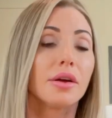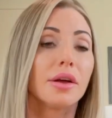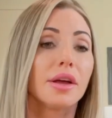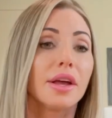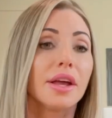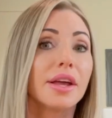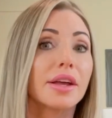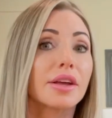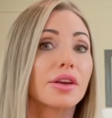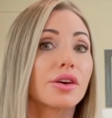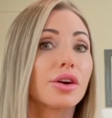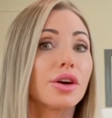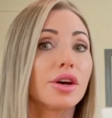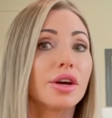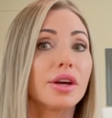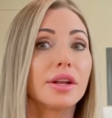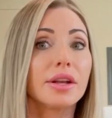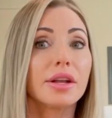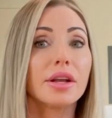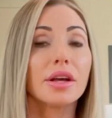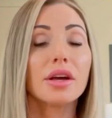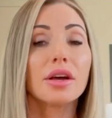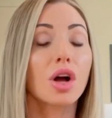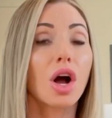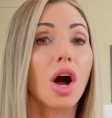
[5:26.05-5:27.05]
it
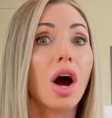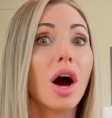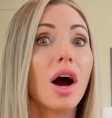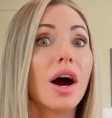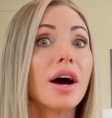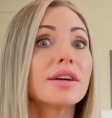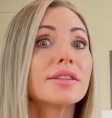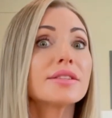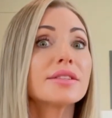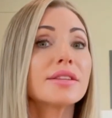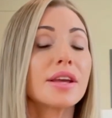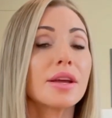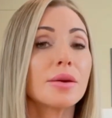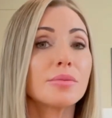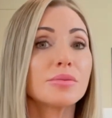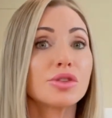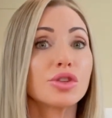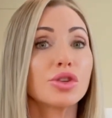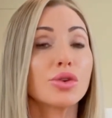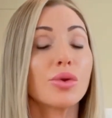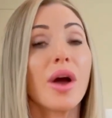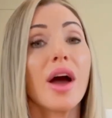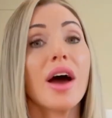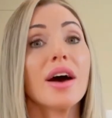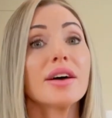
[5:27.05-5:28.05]
could cause him
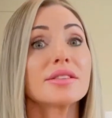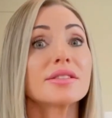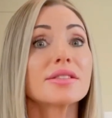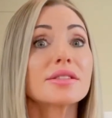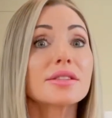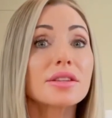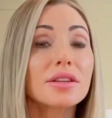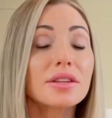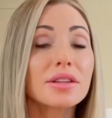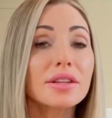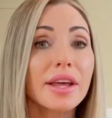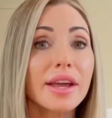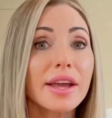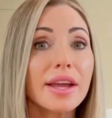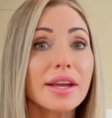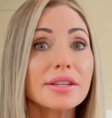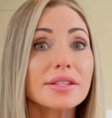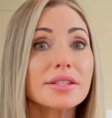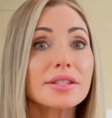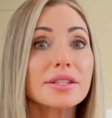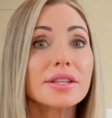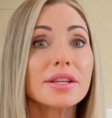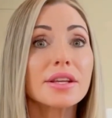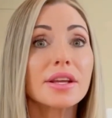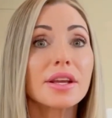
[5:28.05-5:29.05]
to
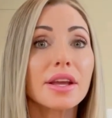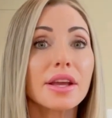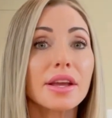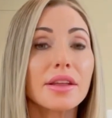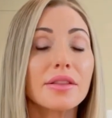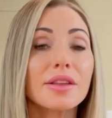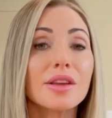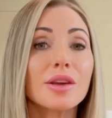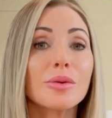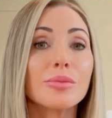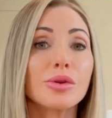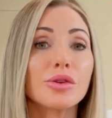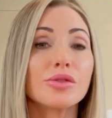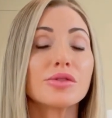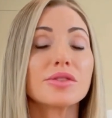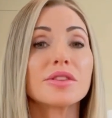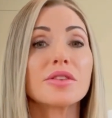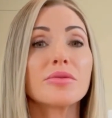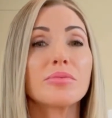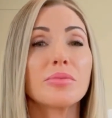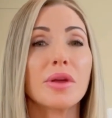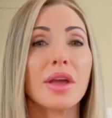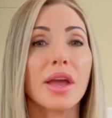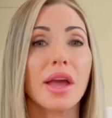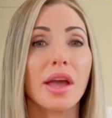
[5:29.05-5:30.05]
escalate in the
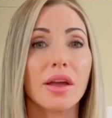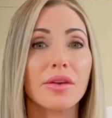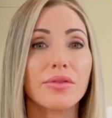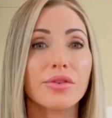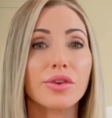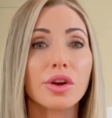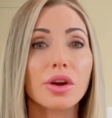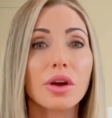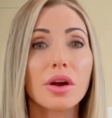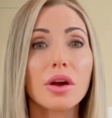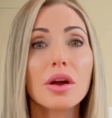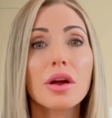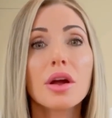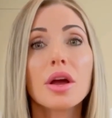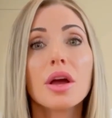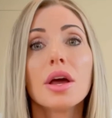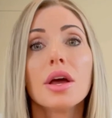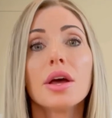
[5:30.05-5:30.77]
abusive behavior.